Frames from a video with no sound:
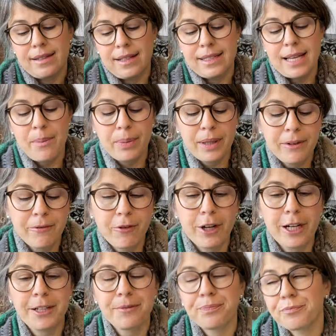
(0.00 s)
a template for
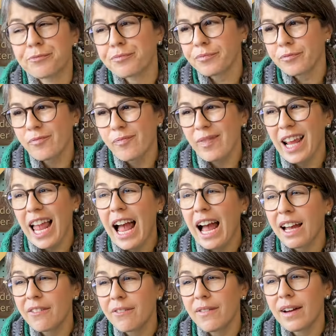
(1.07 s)
it.
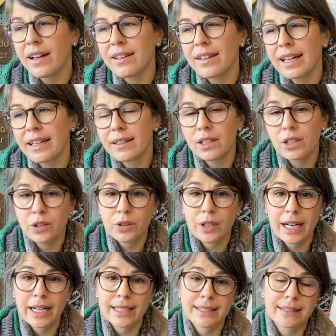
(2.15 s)
I felt like the glue
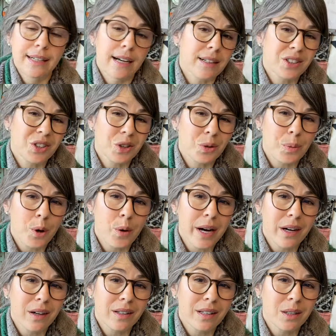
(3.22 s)
kind of stuck to the
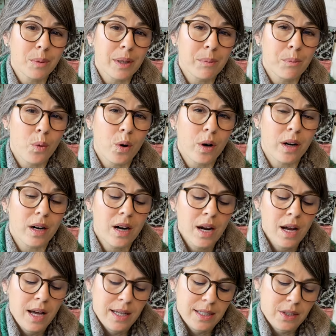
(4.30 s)
mohair a little bit more
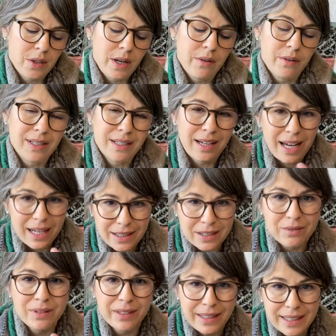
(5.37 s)
so I was, had to
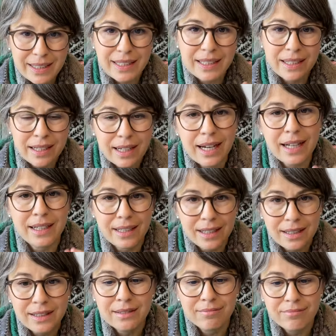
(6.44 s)
really kind of
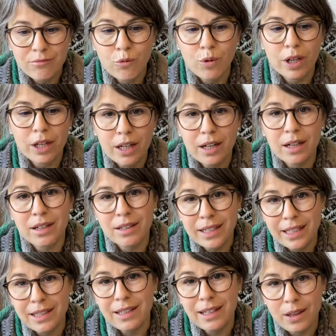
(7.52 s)
work
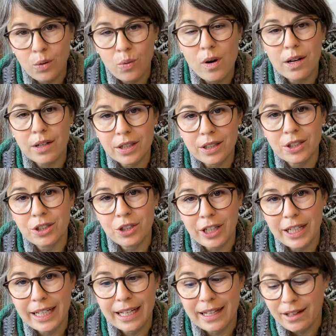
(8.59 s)
it in the water to try to
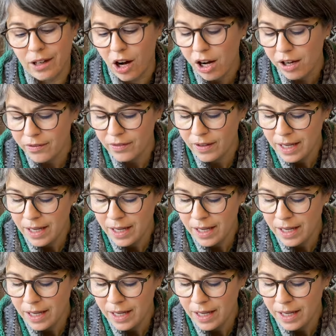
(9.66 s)
get it off.